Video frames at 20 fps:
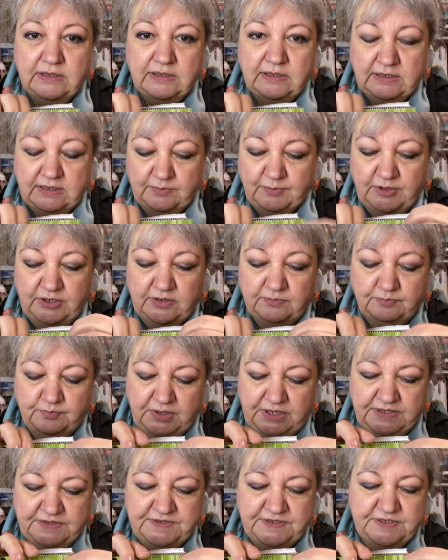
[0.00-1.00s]
I mean,
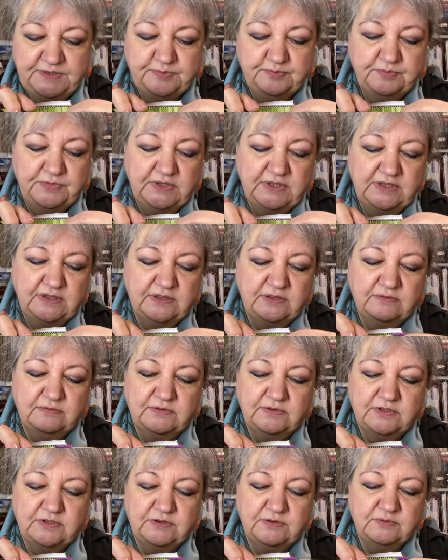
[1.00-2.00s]
pansies,
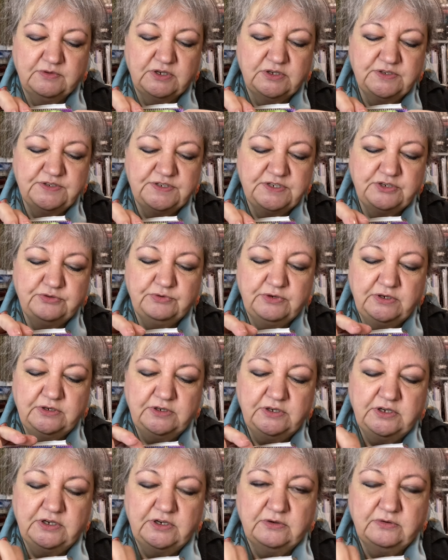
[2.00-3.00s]
considering,
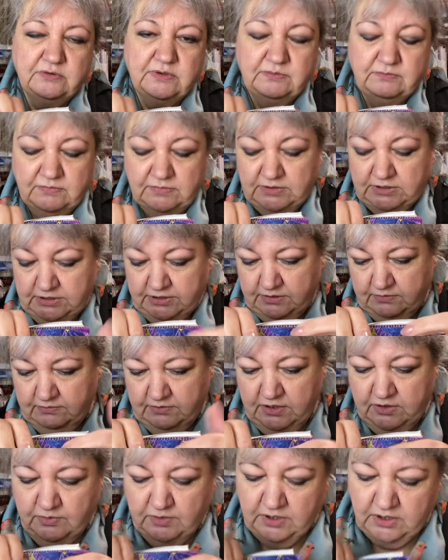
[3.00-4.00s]
you know, well, I don't
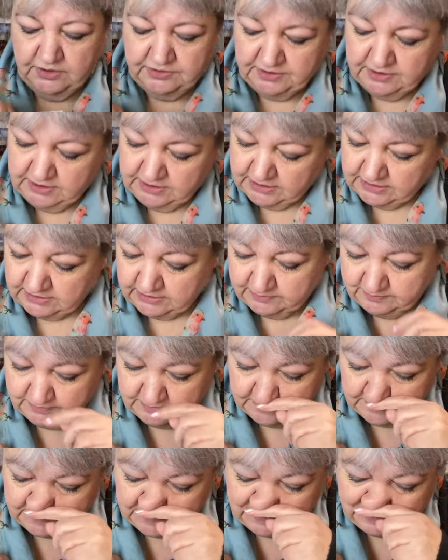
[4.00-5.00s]
know, are they? I
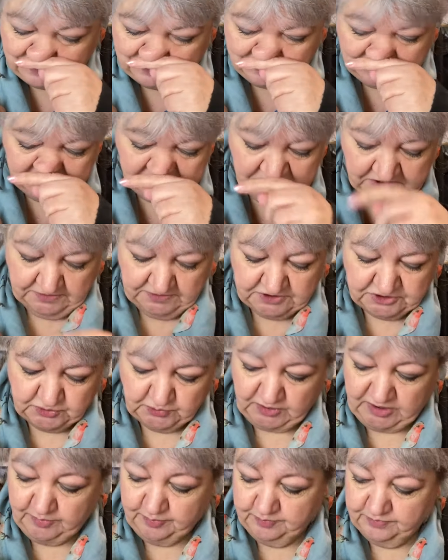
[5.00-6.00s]
think they're
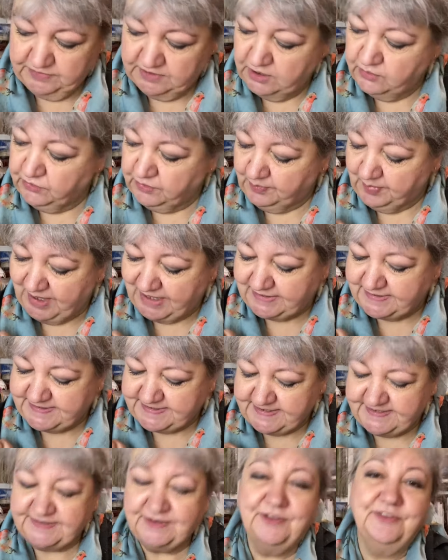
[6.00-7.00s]
sweet. No, the
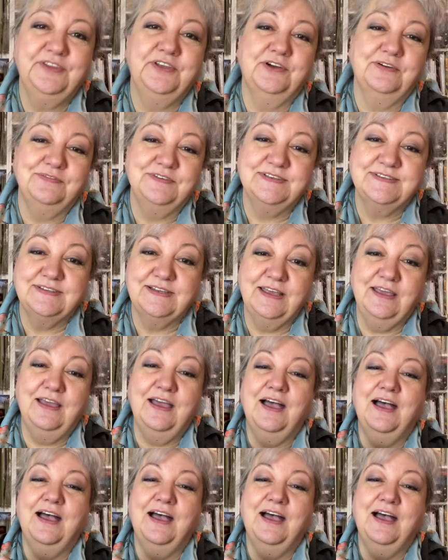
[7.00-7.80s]
pansies, aren't they, obviously?